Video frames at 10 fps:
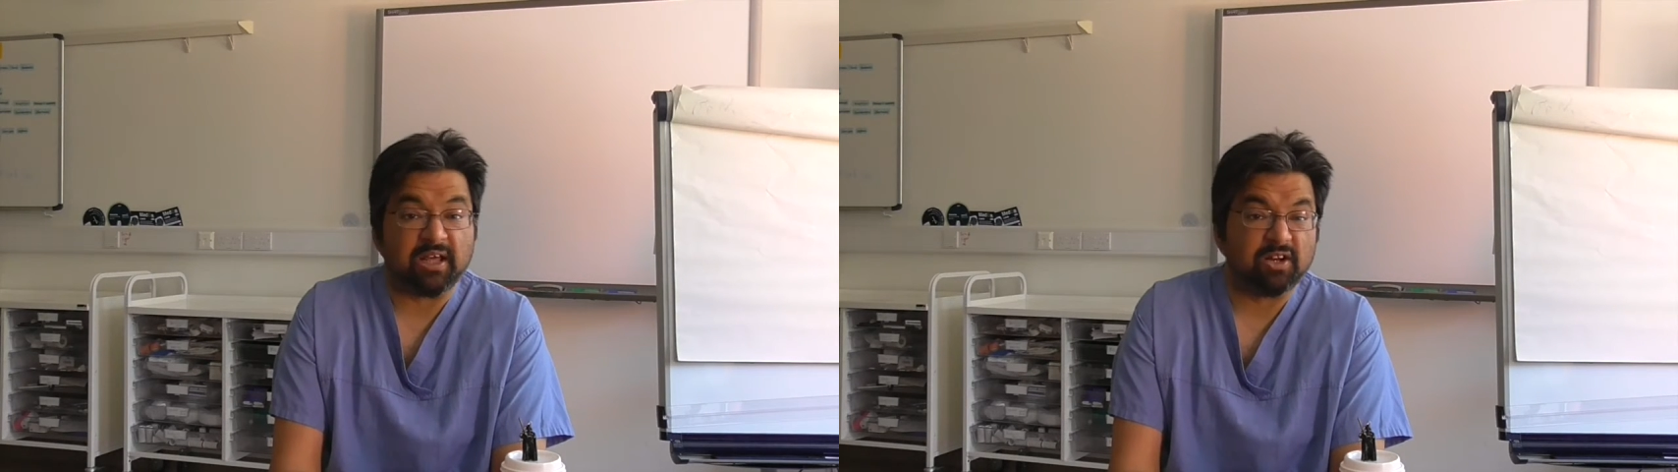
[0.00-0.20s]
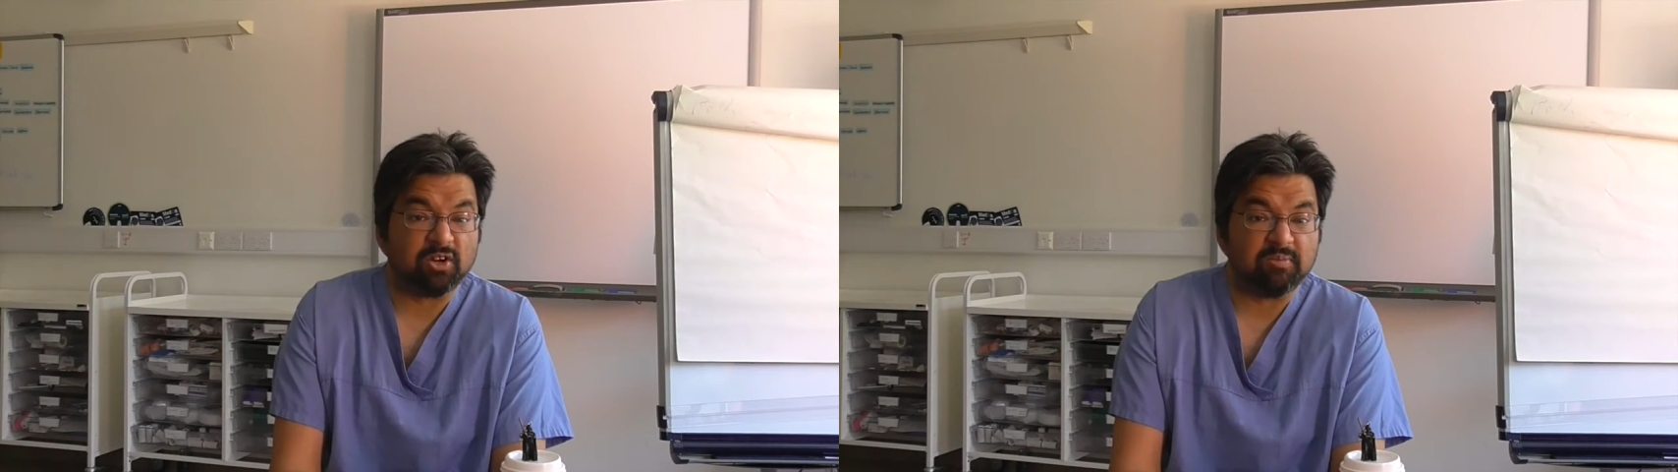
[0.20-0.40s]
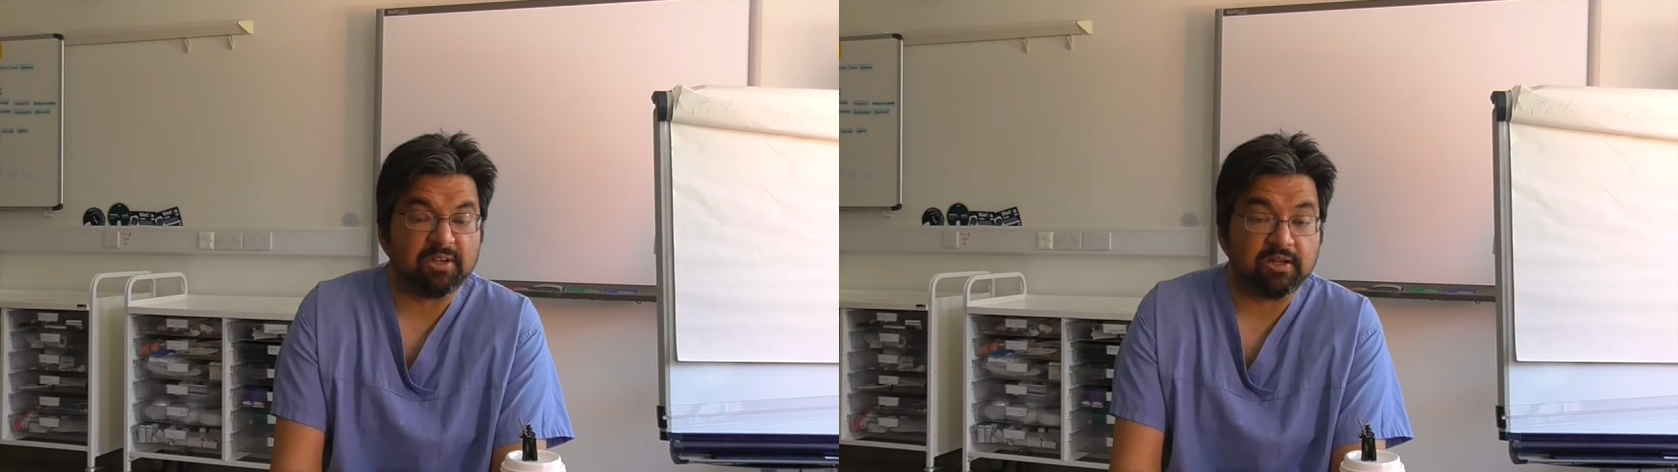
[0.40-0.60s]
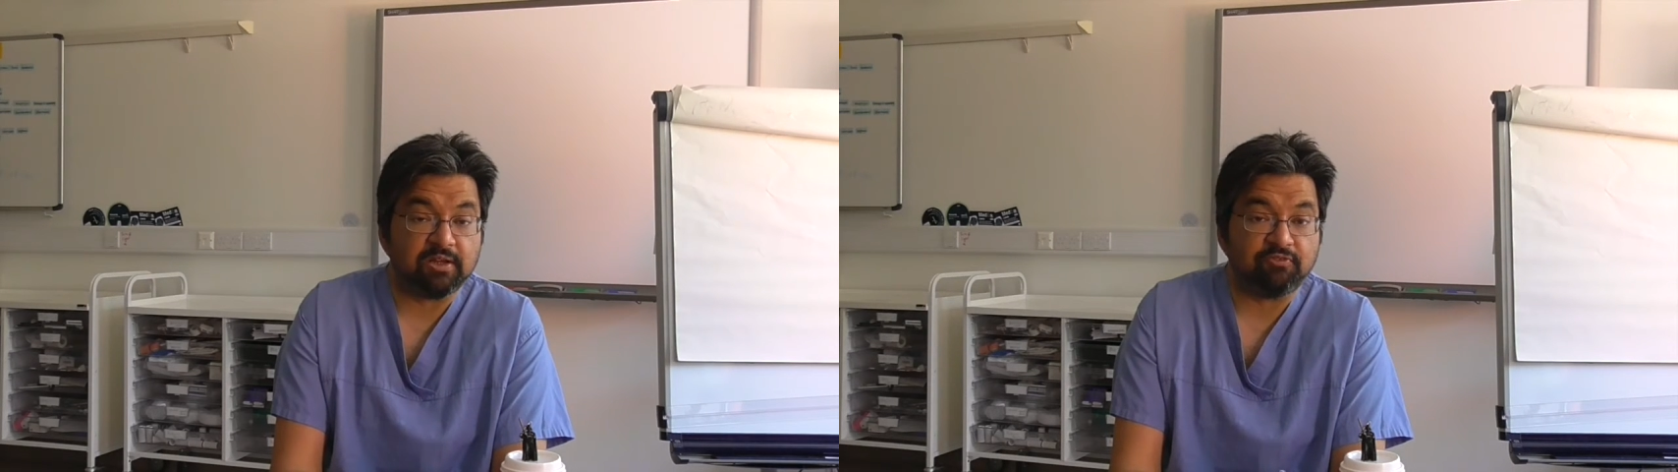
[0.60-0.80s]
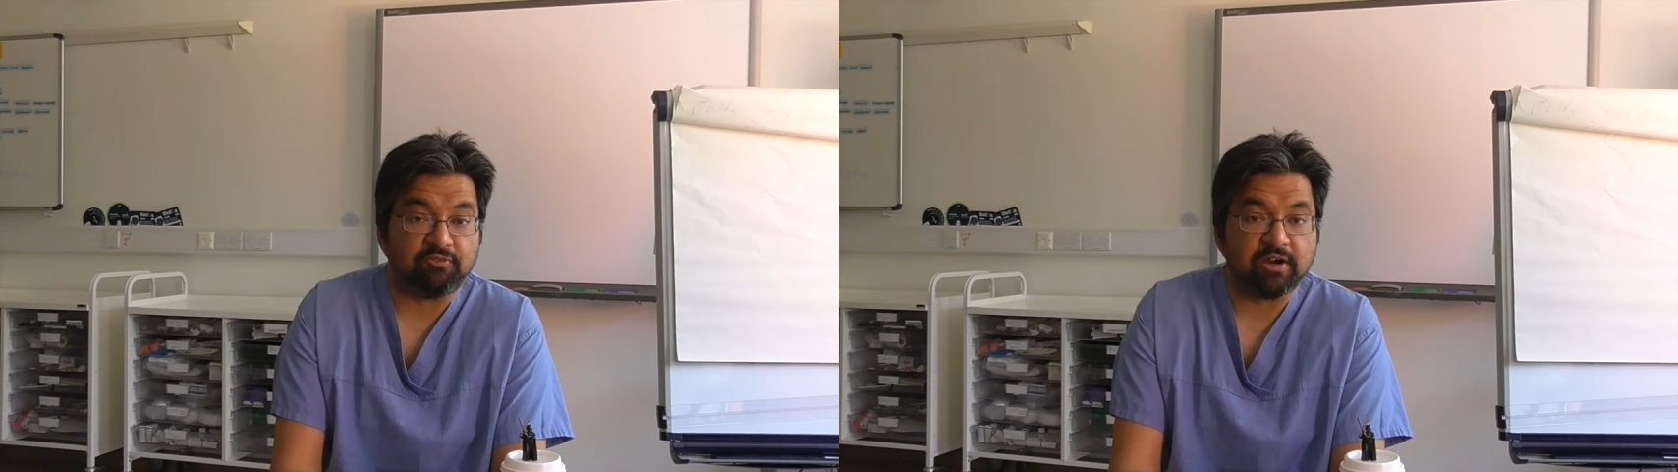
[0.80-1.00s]
anatomically
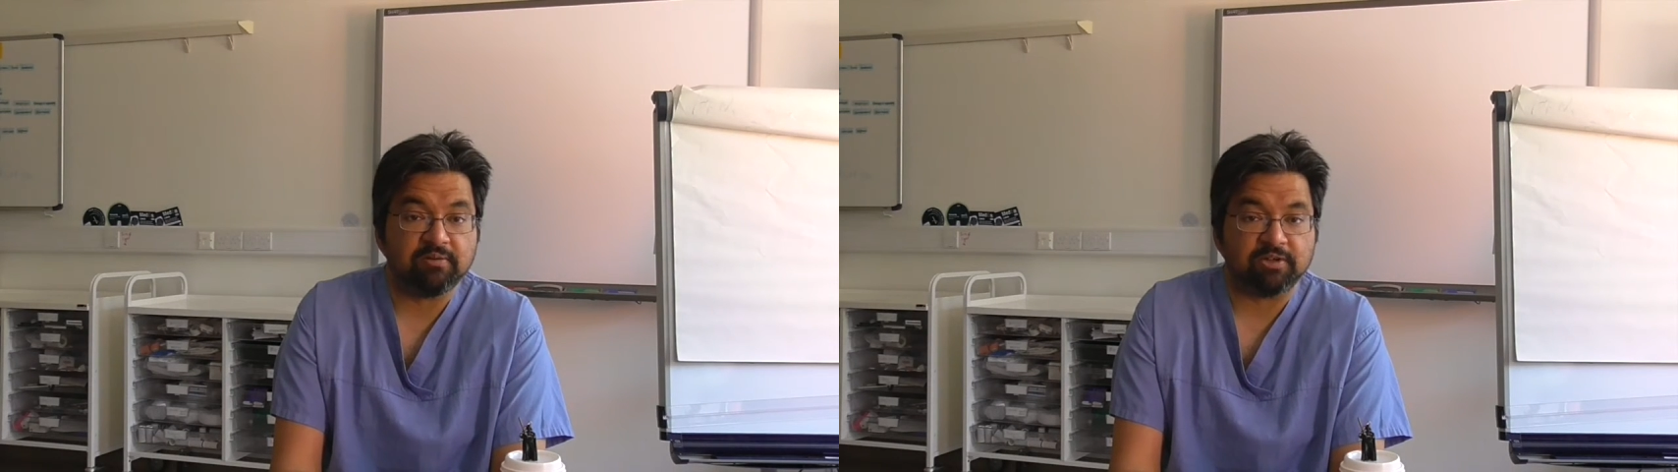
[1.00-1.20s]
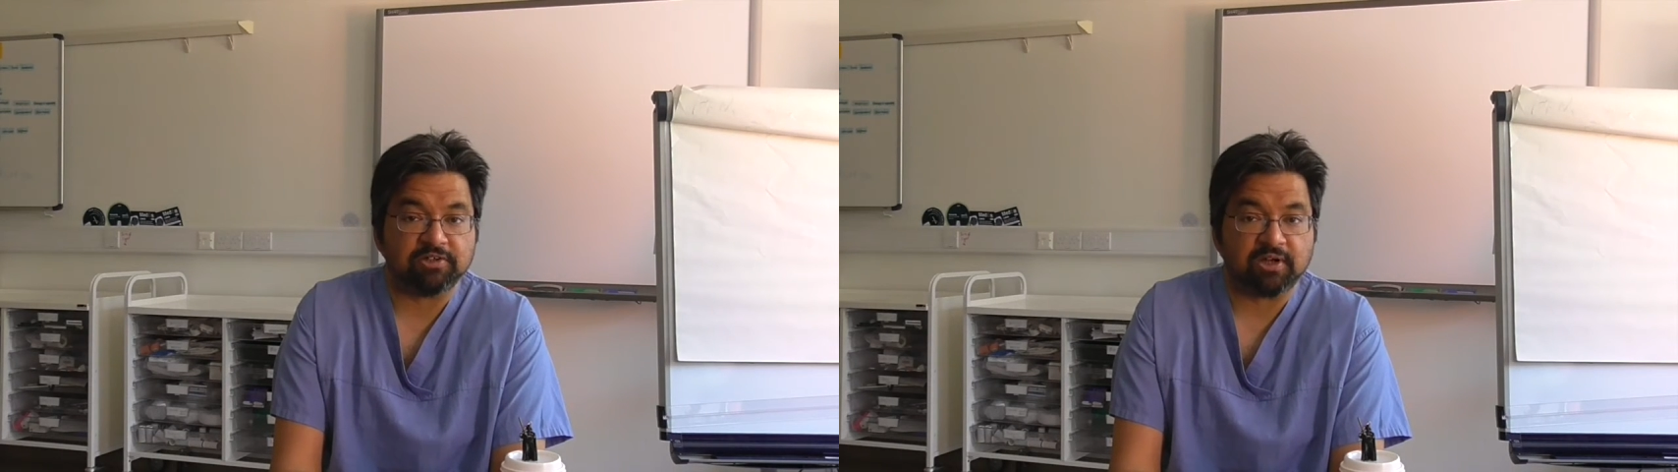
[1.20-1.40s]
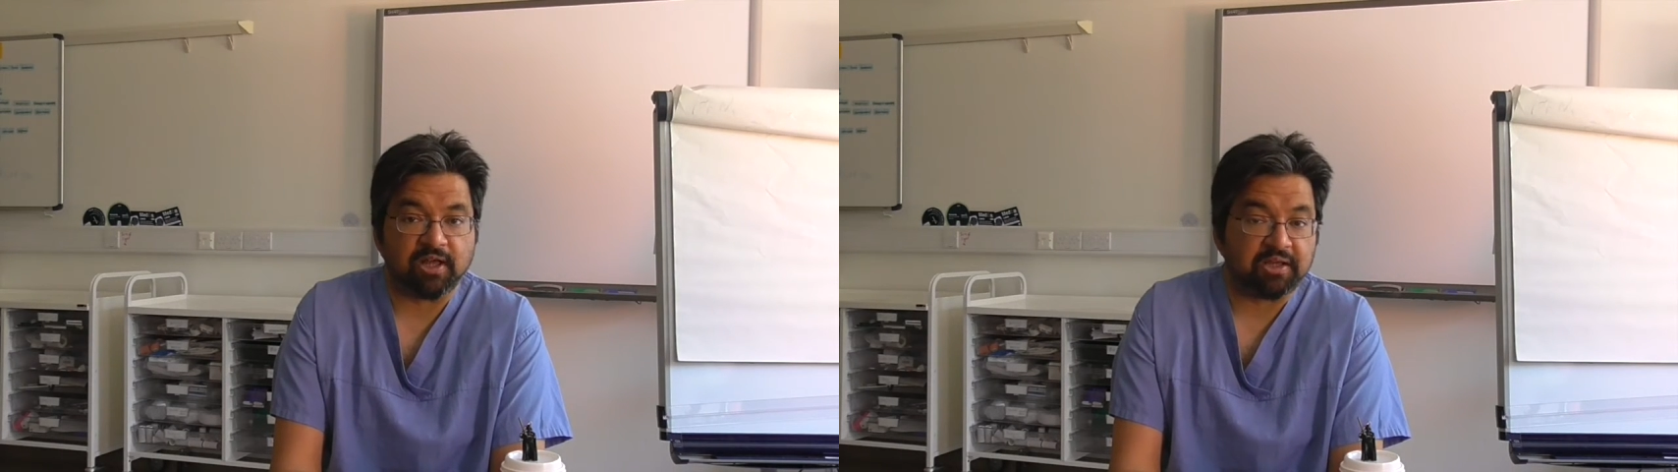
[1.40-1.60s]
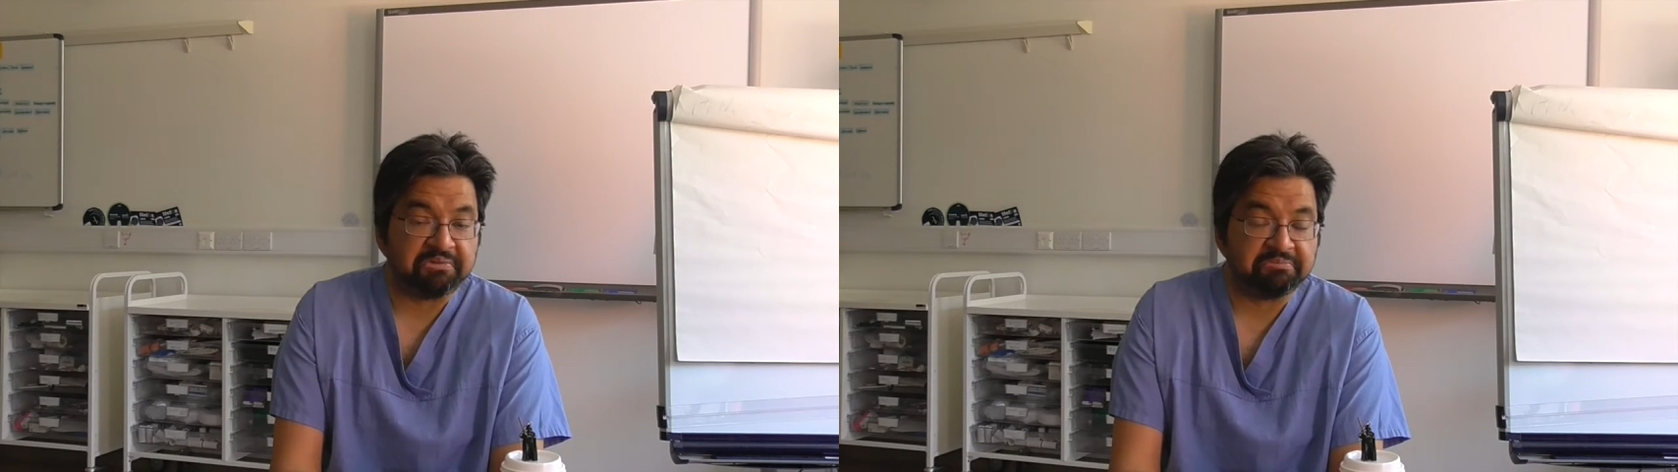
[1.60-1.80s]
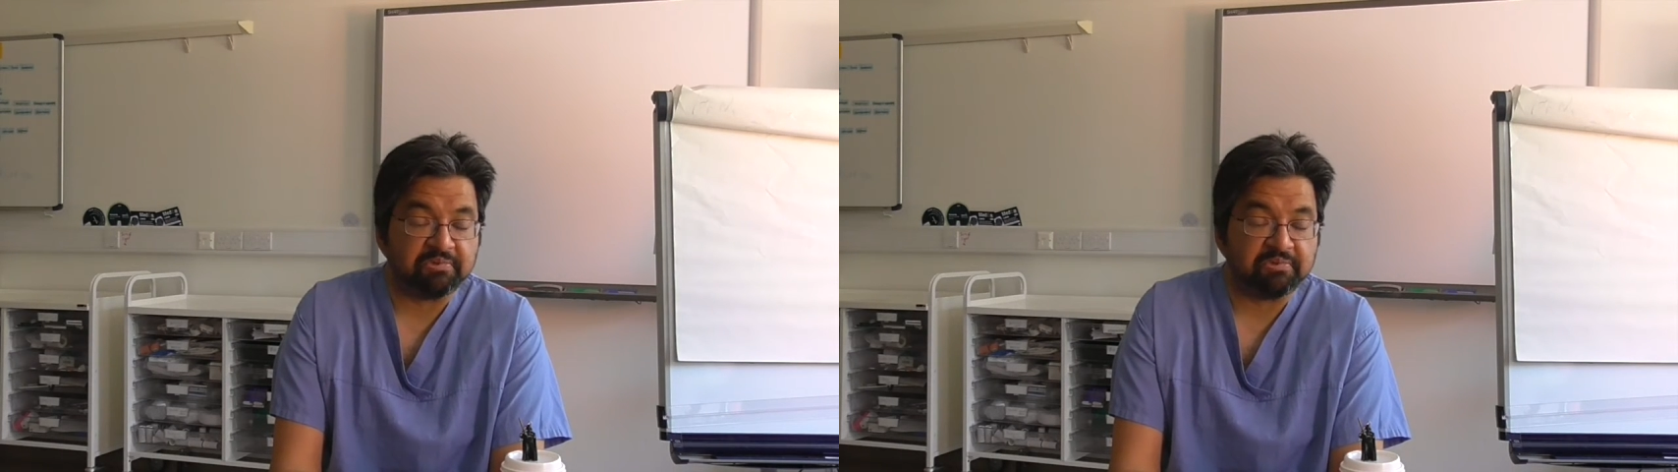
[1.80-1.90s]
are very much like